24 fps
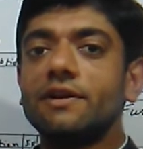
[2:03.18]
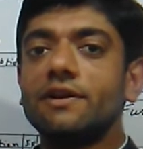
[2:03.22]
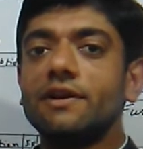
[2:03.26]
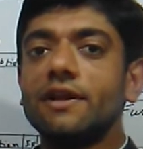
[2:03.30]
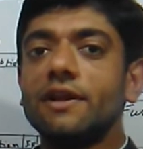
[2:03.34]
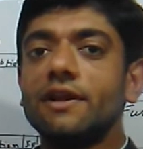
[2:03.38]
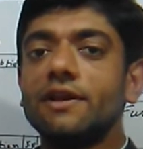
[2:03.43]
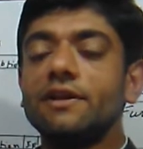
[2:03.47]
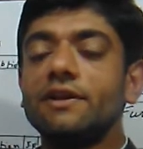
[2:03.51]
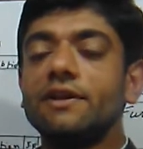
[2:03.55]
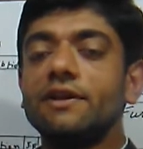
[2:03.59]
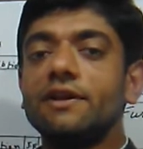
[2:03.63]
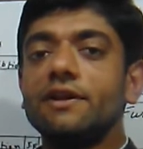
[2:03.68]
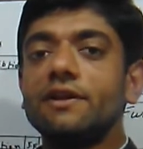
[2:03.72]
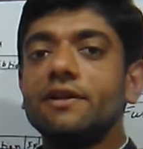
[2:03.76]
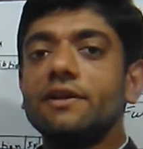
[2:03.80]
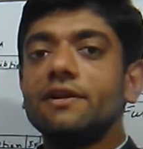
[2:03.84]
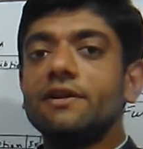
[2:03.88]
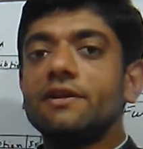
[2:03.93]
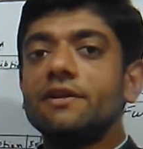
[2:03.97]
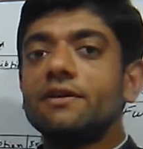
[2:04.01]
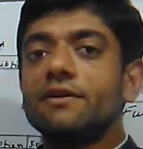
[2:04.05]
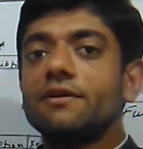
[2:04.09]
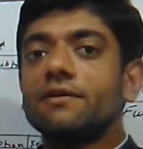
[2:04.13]
than
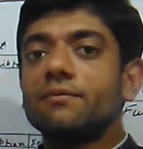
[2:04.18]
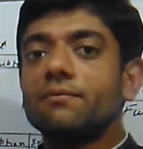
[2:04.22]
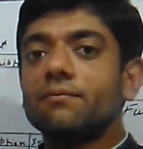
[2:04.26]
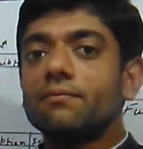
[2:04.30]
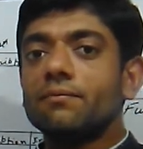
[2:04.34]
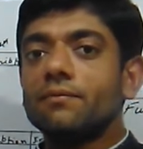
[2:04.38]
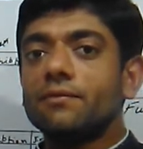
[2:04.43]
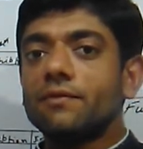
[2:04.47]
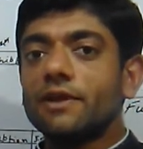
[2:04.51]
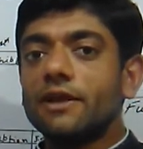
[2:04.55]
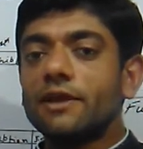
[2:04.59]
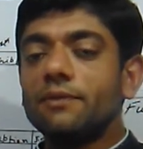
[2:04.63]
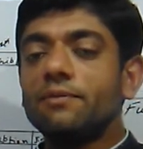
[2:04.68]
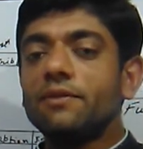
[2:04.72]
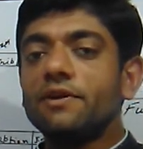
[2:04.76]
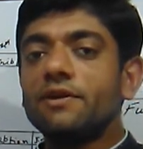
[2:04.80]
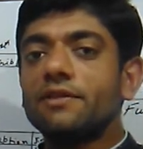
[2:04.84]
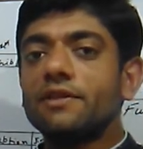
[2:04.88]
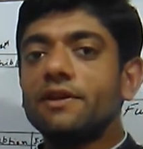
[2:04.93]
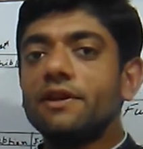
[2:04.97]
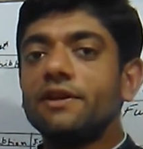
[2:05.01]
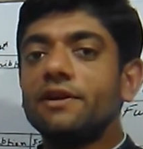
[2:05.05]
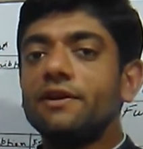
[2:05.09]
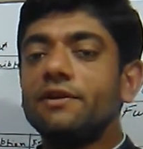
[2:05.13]
debit
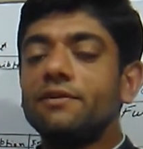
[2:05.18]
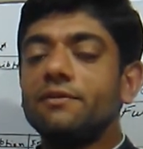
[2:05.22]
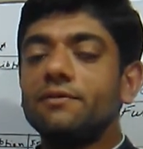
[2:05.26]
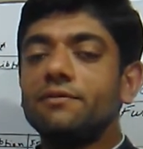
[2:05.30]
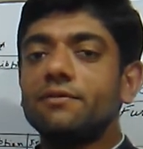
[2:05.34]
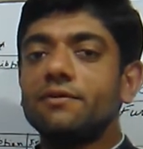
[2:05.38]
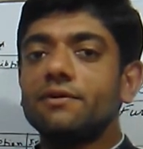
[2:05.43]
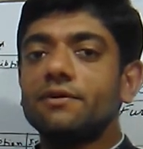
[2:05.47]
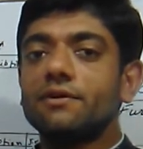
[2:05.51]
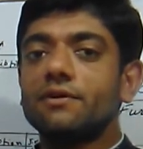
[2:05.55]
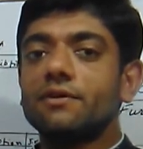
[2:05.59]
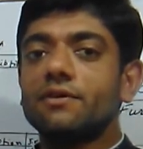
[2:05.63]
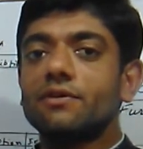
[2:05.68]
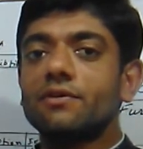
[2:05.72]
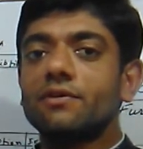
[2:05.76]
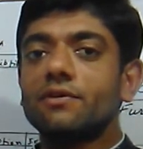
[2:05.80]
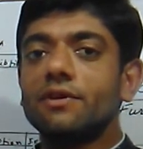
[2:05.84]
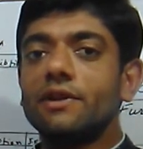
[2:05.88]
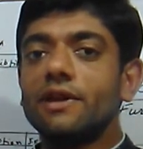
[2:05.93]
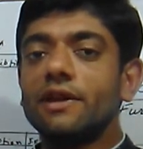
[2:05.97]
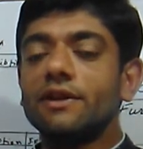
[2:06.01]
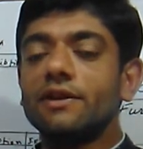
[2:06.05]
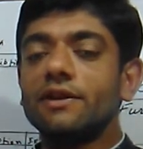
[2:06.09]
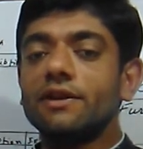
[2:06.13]
side,
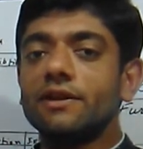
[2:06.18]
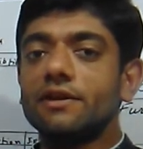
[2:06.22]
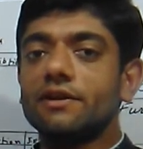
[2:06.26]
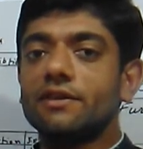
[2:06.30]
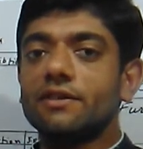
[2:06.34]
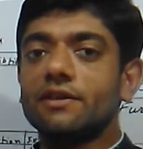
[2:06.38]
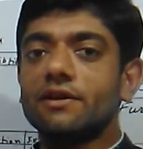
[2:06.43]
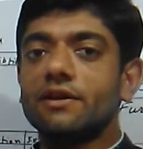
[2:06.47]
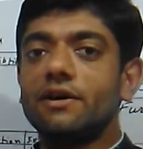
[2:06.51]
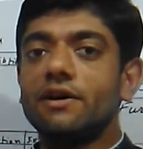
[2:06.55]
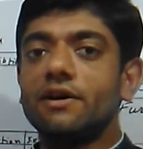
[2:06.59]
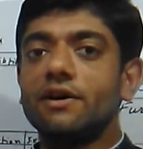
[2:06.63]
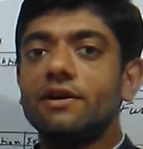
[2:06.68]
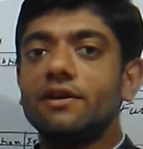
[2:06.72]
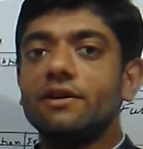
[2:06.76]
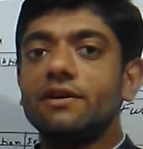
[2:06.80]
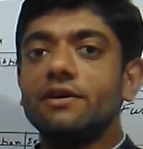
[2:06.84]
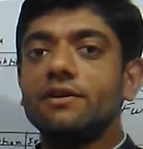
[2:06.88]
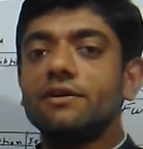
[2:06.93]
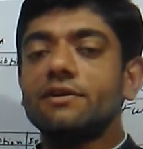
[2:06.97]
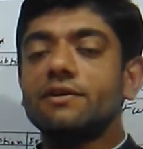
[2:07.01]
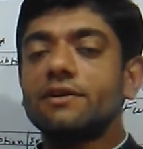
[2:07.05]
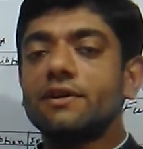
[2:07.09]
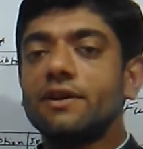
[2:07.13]
then it's called
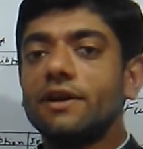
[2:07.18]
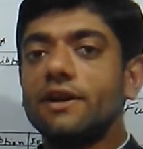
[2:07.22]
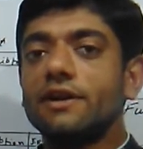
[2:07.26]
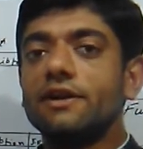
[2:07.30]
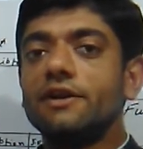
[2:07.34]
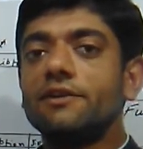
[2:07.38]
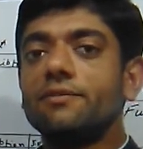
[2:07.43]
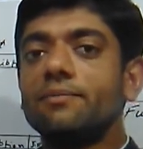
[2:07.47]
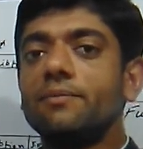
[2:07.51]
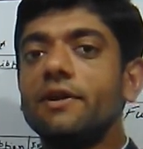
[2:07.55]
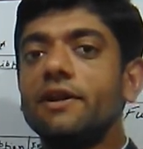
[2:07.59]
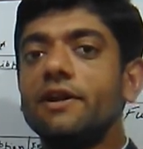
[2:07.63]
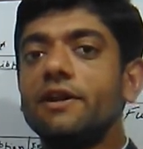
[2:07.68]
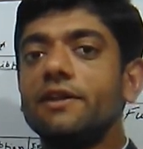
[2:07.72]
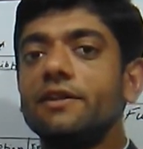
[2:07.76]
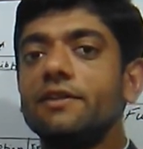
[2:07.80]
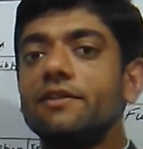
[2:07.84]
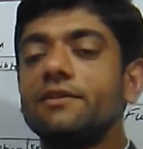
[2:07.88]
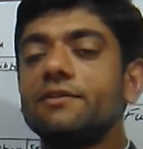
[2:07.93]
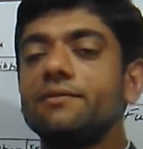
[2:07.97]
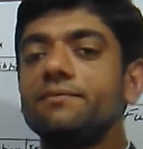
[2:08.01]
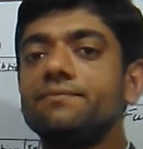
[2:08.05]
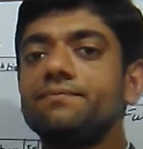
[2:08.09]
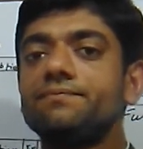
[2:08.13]
credit
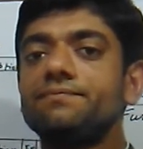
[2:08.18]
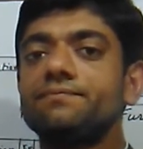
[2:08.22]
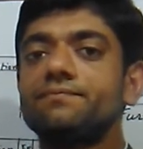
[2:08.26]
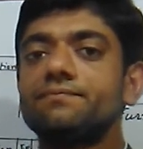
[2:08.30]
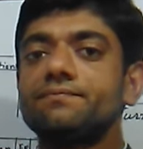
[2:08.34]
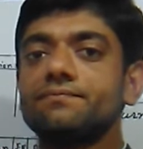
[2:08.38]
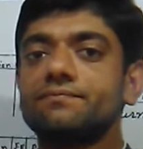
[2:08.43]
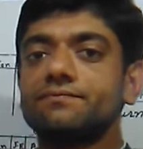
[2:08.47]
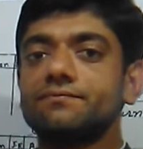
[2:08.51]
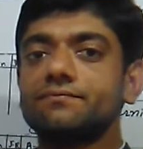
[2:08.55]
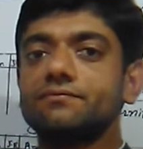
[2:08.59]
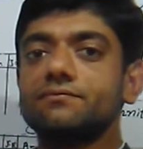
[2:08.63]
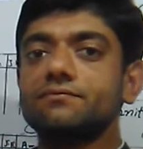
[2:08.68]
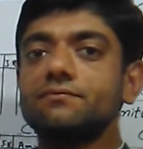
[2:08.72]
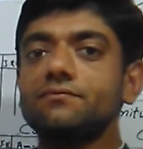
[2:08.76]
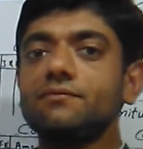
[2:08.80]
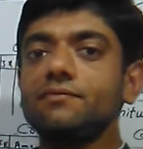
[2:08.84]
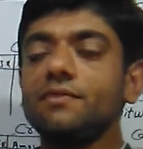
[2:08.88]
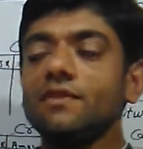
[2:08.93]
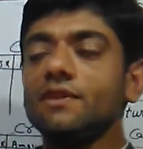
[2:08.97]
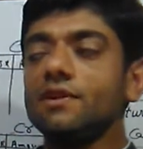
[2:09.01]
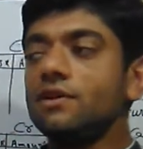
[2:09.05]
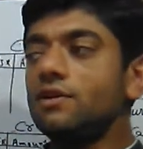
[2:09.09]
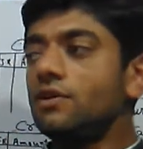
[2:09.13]
balance.
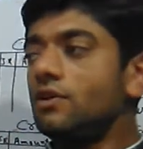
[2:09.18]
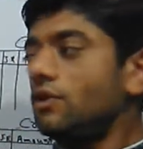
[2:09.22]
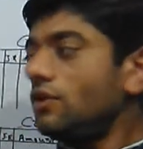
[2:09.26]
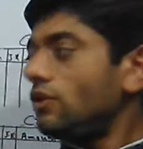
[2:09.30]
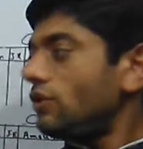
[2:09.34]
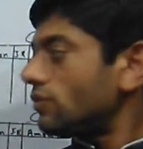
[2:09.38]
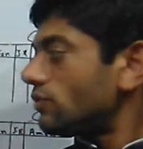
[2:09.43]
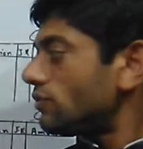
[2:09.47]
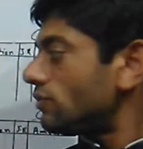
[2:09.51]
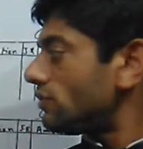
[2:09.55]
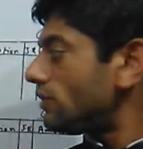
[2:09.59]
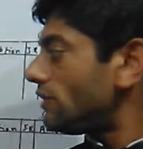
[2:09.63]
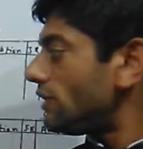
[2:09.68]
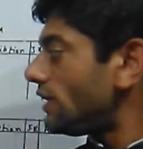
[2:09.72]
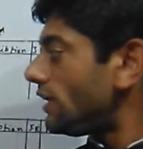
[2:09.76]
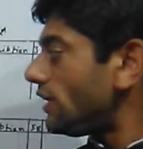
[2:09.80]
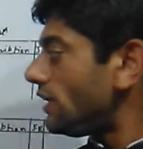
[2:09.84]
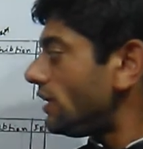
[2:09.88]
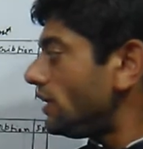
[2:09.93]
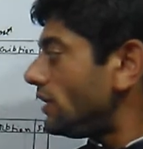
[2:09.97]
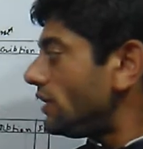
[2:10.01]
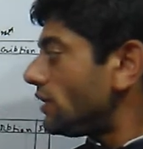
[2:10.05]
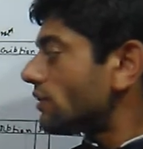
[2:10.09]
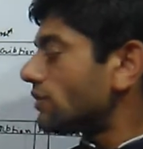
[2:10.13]
So
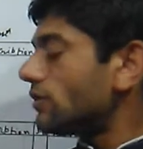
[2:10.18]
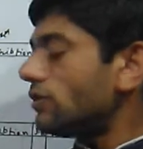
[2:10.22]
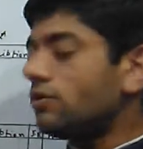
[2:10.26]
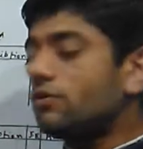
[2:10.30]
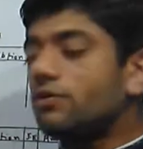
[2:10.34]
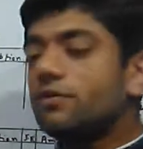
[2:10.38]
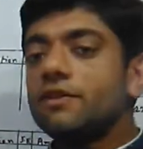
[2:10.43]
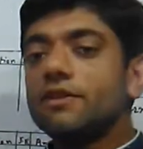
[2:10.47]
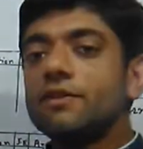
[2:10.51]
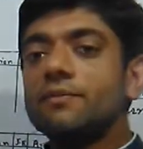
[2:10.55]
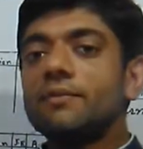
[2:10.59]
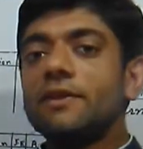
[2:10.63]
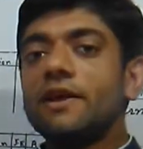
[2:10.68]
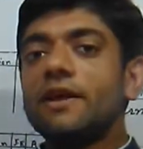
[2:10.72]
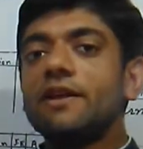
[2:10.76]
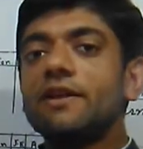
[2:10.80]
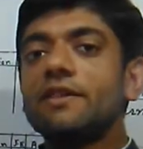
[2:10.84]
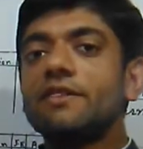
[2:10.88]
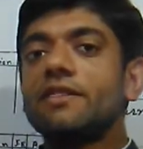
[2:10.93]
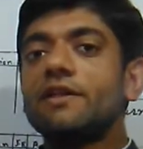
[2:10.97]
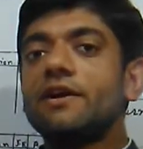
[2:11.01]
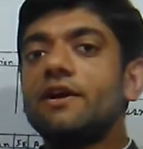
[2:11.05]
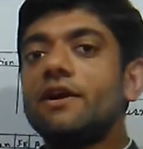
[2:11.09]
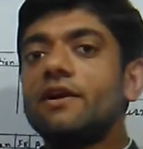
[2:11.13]
the closing
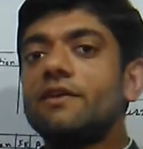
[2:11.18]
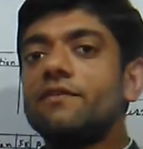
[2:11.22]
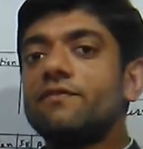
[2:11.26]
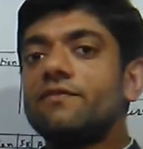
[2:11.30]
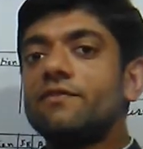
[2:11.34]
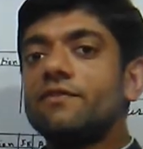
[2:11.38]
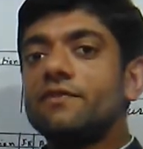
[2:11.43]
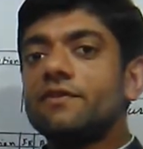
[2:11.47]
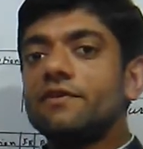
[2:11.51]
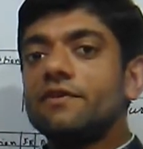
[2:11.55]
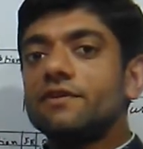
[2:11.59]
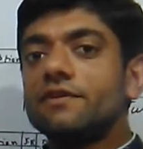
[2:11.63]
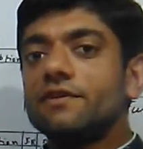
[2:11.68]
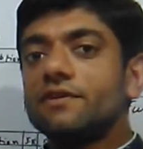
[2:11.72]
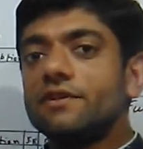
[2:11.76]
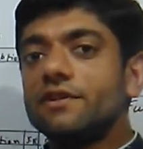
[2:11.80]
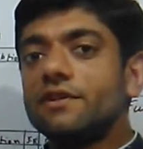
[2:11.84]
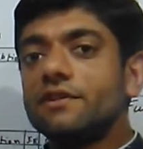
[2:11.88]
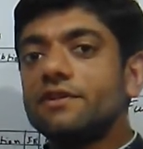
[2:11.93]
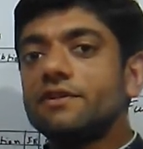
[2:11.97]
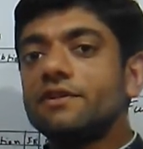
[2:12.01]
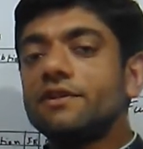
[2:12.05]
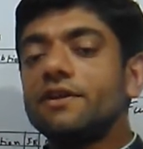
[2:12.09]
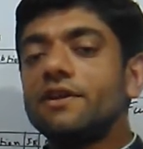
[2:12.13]
balance of
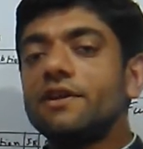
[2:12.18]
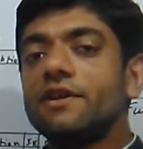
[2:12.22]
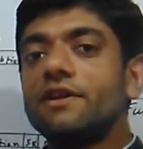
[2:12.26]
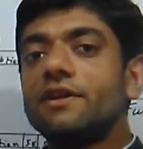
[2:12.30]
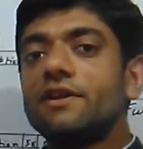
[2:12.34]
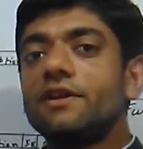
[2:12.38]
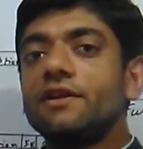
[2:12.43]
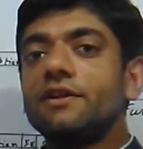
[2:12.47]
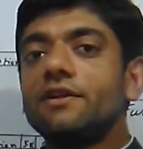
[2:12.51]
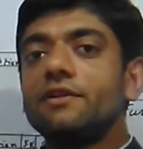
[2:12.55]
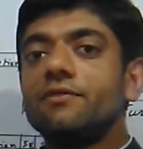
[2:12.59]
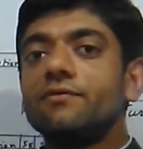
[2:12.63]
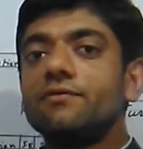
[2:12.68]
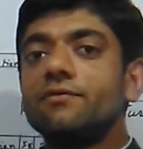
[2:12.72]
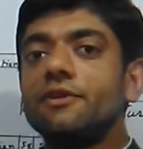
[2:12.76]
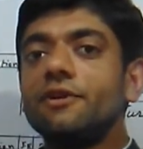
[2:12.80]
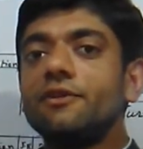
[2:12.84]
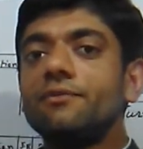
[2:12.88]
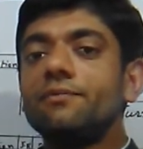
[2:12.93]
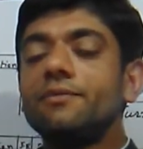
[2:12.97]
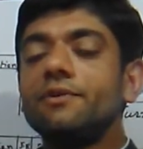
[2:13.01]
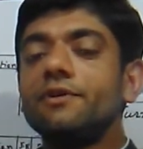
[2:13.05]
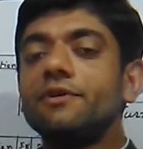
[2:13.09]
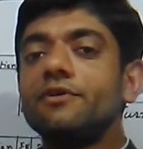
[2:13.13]
this year
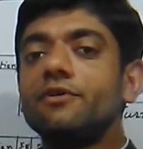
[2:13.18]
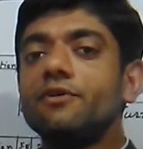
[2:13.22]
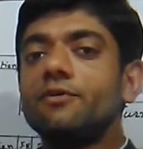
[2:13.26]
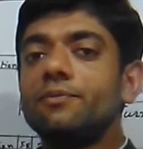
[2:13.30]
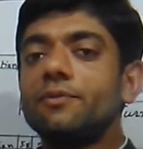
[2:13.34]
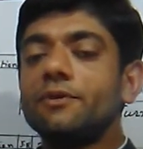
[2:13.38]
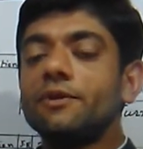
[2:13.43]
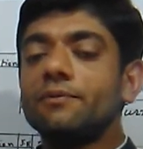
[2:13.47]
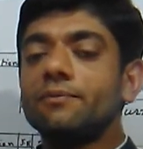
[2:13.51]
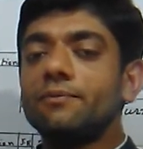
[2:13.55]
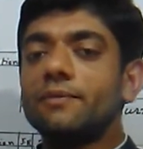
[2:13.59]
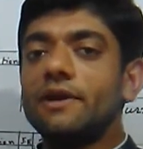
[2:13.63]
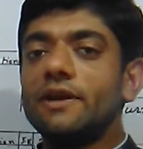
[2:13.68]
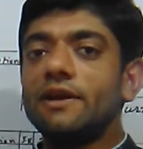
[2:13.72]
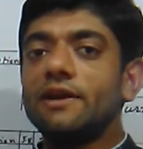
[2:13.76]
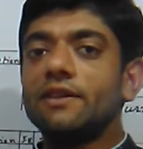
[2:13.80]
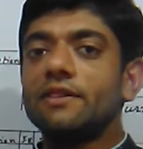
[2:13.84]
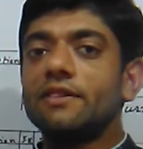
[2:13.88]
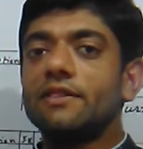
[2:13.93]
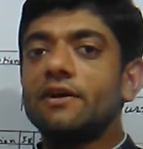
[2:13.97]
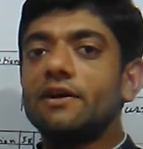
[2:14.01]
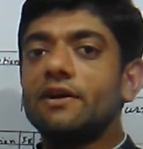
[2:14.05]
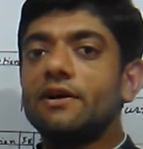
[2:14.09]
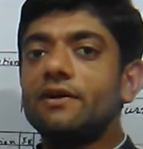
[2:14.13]
will be opening
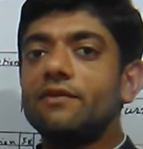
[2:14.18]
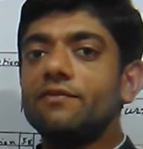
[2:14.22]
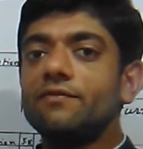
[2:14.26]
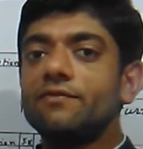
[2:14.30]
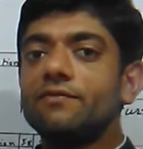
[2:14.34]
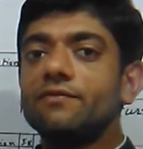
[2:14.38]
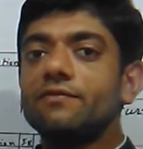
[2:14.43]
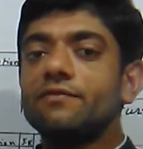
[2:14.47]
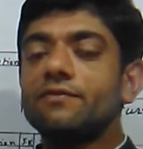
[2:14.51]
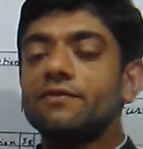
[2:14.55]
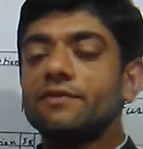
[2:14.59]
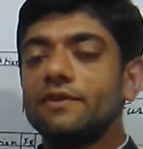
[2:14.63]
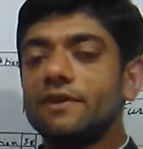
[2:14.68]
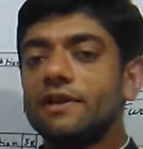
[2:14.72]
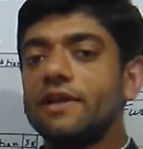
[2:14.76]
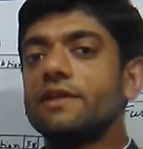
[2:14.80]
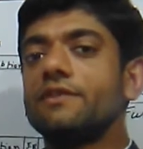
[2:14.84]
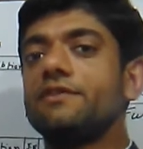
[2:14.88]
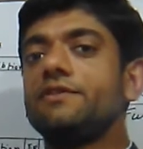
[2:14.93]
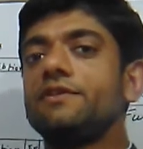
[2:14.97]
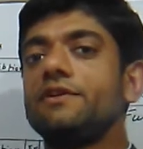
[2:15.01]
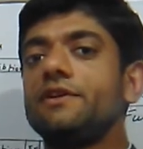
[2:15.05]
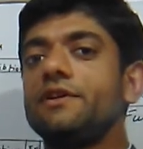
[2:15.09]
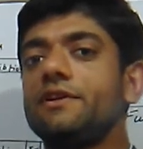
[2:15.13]
balance of
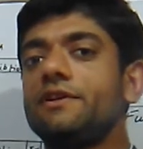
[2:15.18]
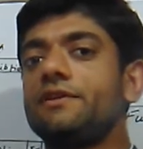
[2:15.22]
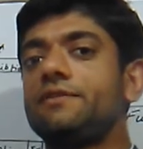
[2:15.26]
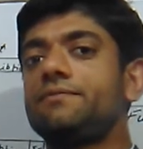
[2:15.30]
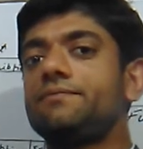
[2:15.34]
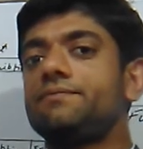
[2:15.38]
next year.